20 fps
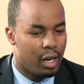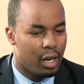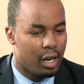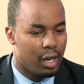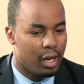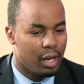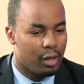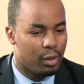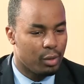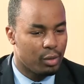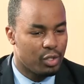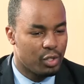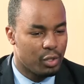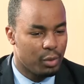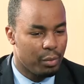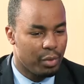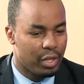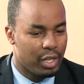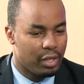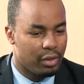Uh,
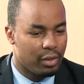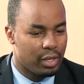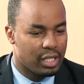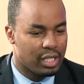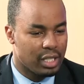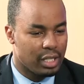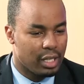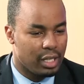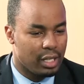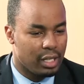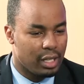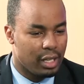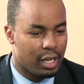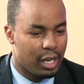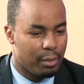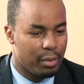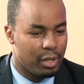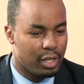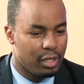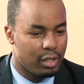Uchumi recently,
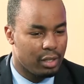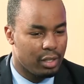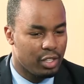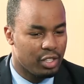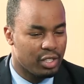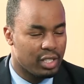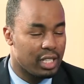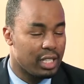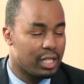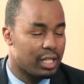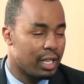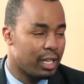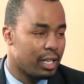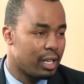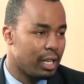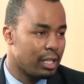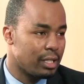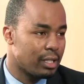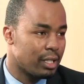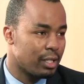I mean, news hit the
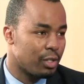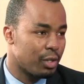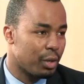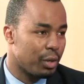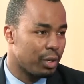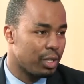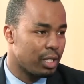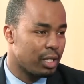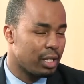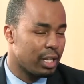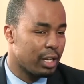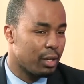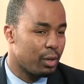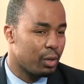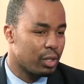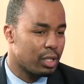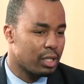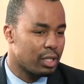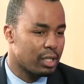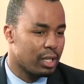headlines that they
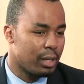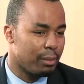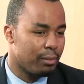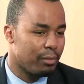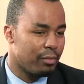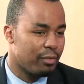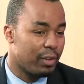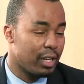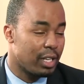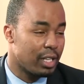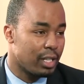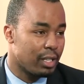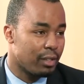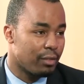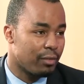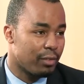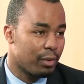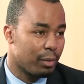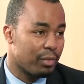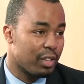got some funding
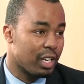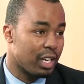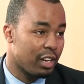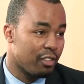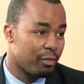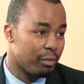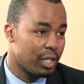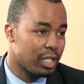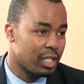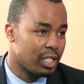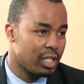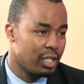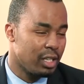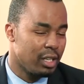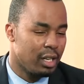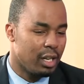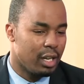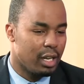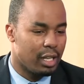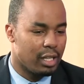from the government,
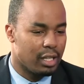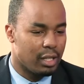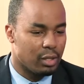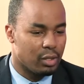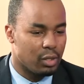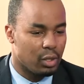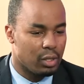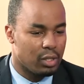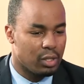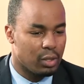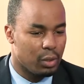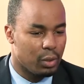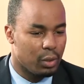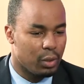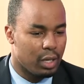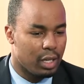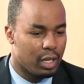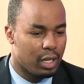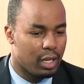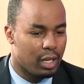and there was also
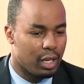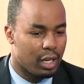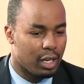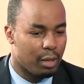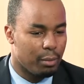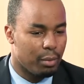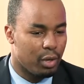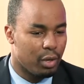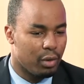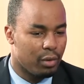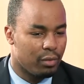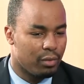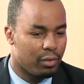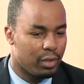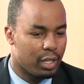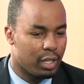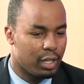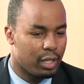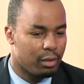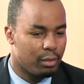uh, a couple of uh,
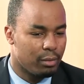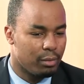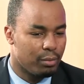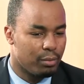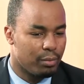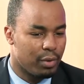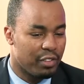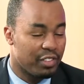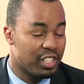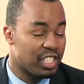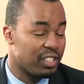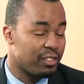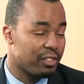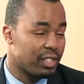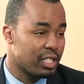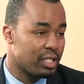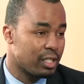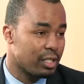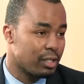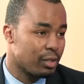private
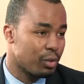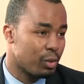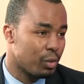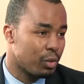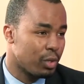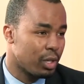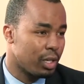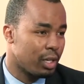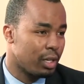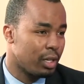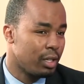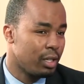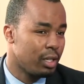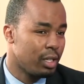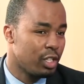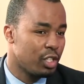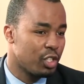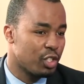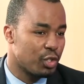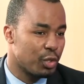investors who are
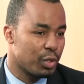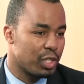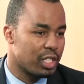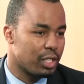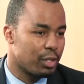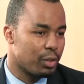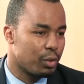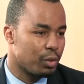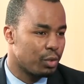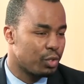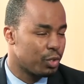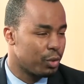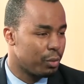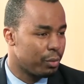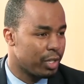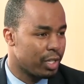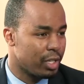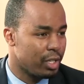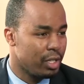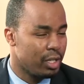suiting
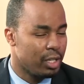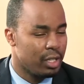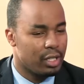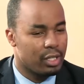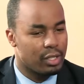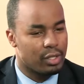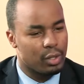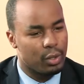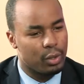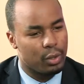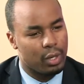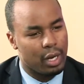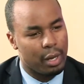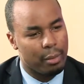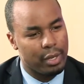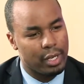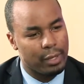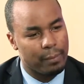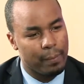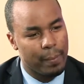Uchumi. So, I
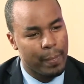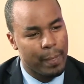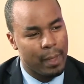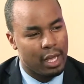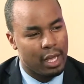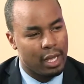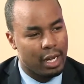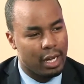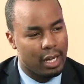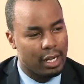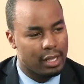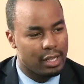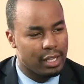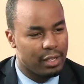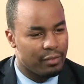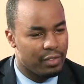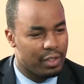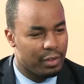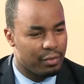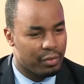mean, uh,
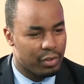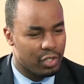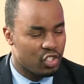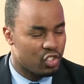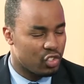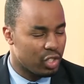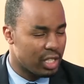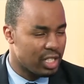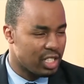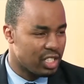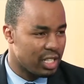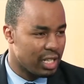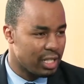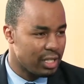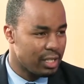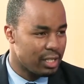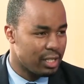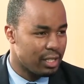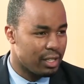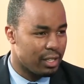they've, they've
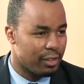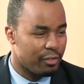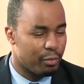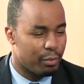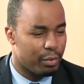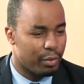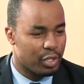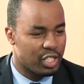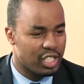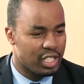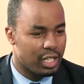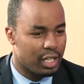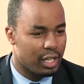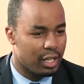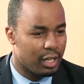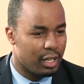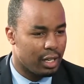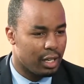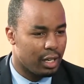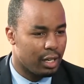re-strategized, they've brought in a,
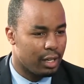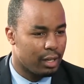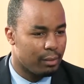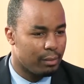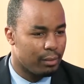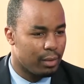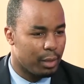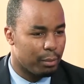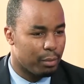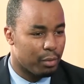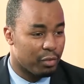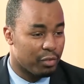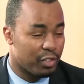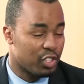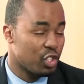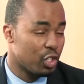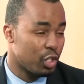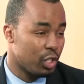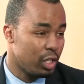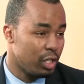a, a,
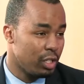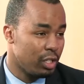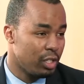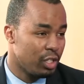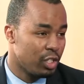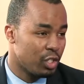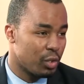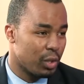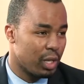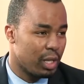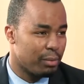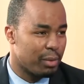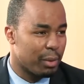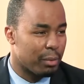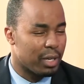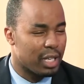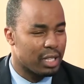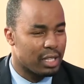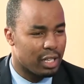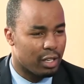professional to help them
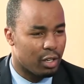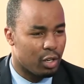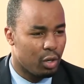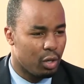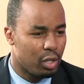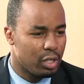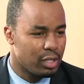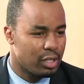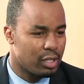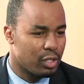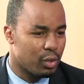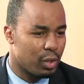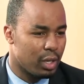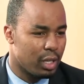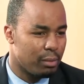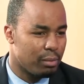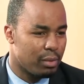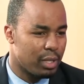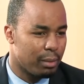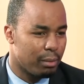cut their costs, to
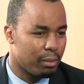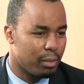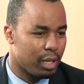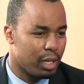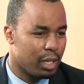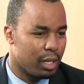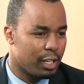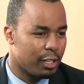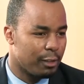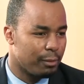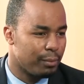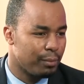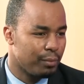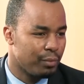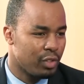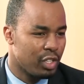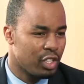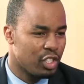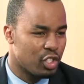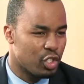help them um,
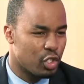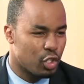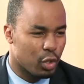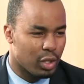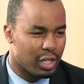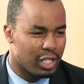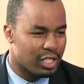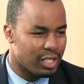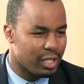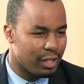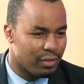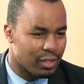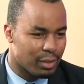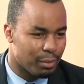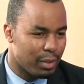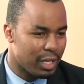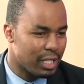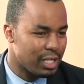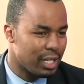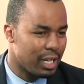stock their shelves
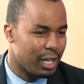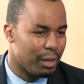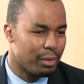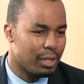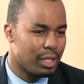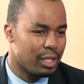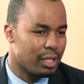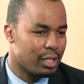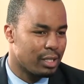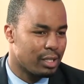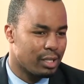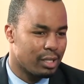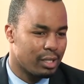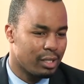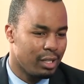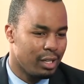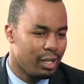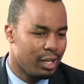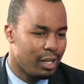better. I mean, it's,